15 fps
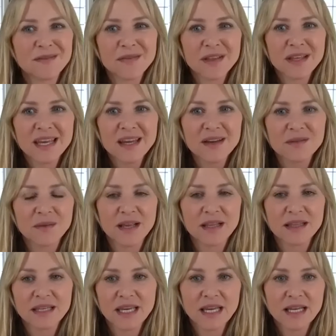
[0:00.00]
the kid,
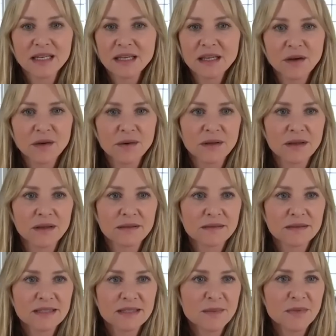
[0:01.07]
right? The kid can go to
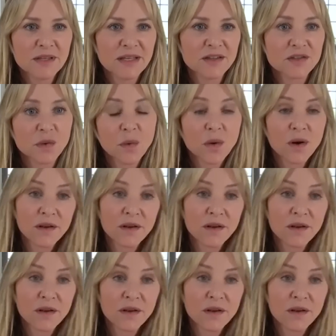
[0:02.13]
siblings or